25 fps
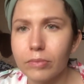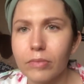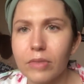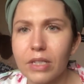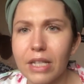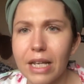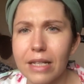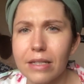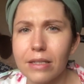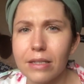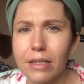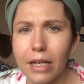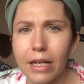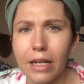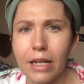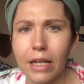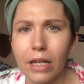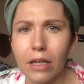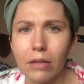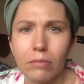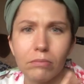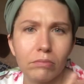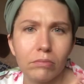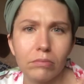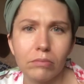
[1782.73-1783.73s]
dead
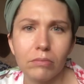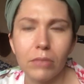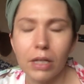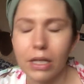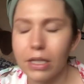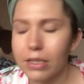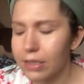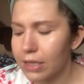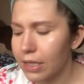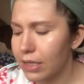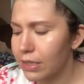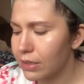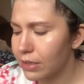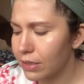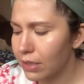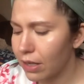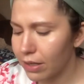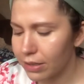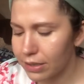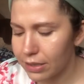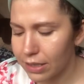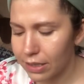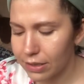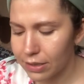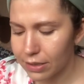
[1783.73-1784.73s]
skinny. It's
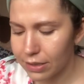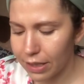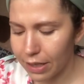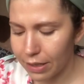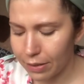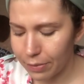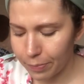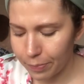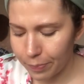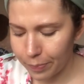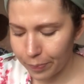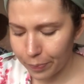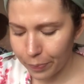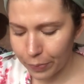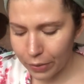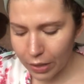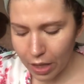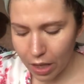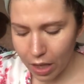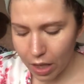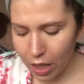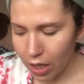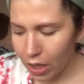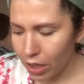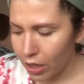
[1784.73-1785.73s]
got dead skin.
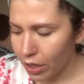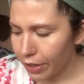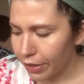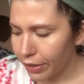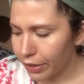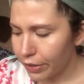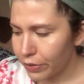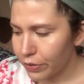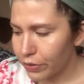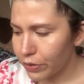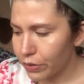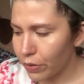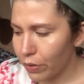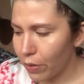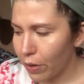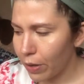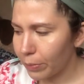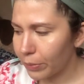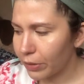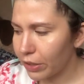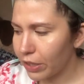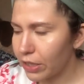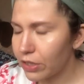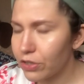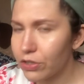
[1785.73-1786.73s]
So I'm
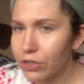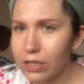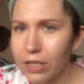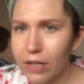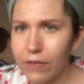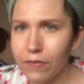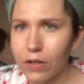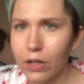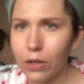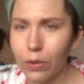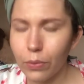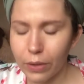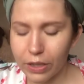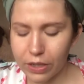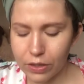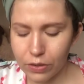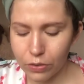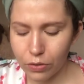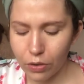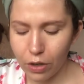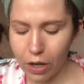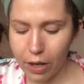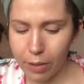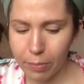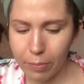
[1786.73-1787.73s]
gonna just give it a quick
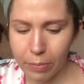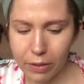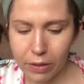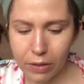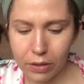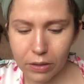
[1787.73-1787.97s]
scrub.